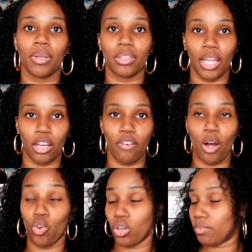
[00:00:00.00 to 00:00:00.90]
they grab,
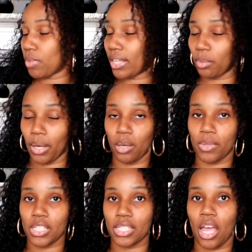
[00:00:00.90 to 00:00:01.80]
or at the bottom of
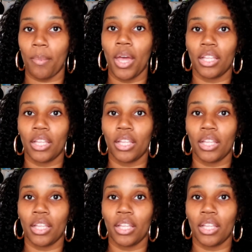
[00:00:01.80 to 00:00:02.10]
the step,